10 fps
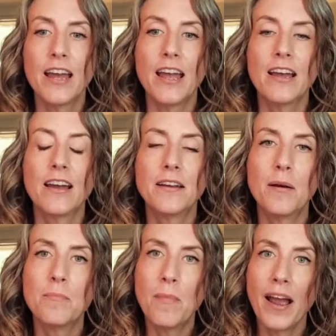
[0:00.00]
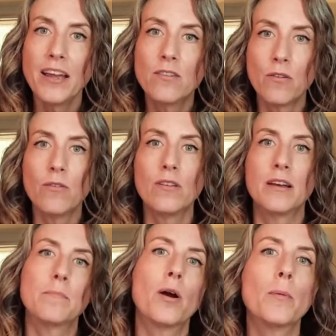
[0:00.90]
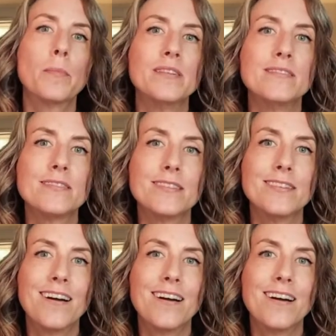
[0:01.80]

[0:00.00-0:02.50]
And my goal and purpose